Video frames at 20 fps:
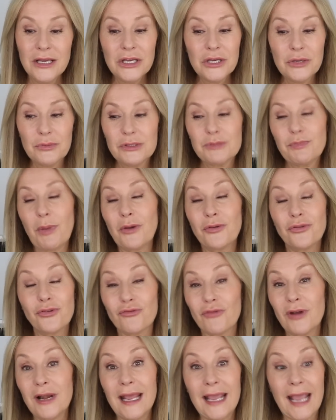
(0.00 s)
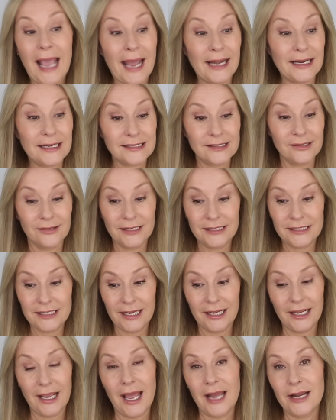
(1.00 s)
It was both thrilling and
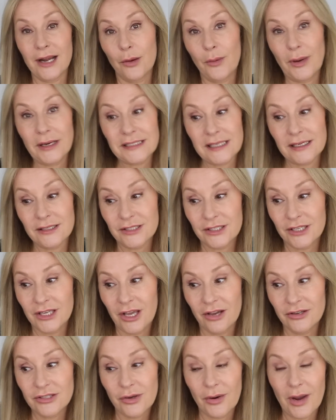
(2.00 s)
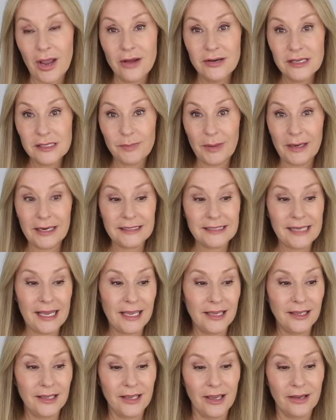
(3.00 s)
exciting. And I went down to Kyoto. I only spent a day
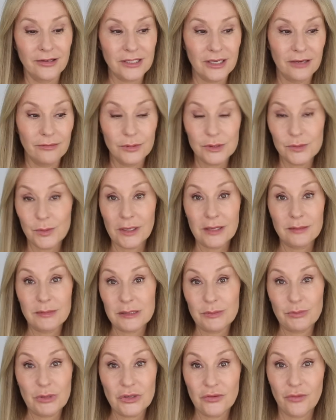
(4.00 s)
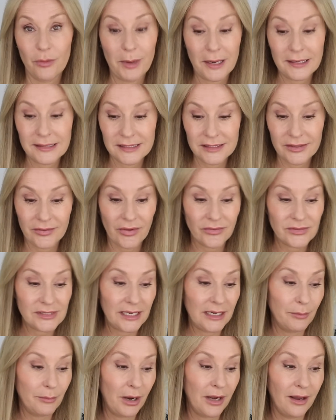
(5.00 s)
in Kyoto. It was one of the most beautiful places I've ever
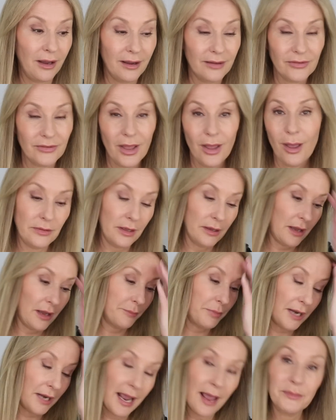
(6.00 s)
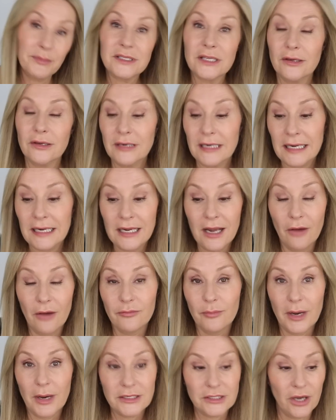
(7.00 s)
seen in my life. But I absolutely love
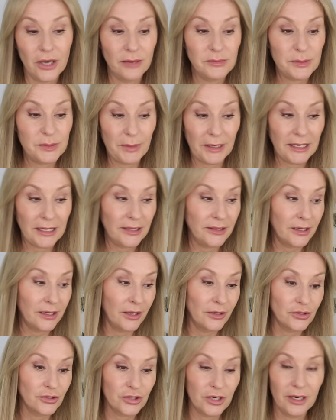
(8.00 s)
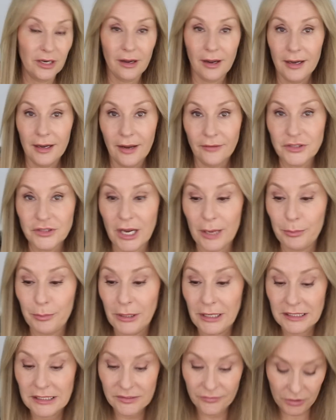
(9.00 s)
my time spent in the country. I love
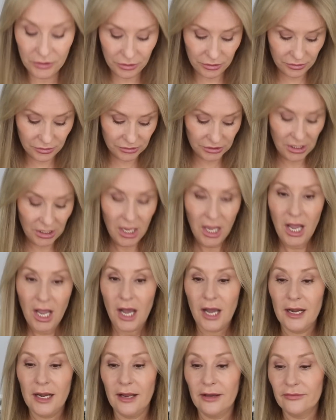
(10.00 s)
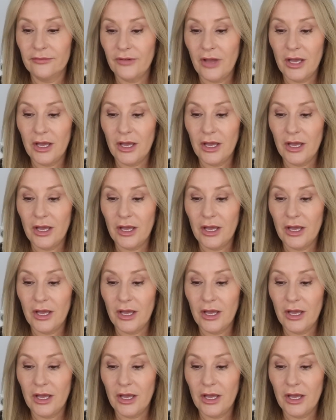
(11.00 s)
Japanese food. I love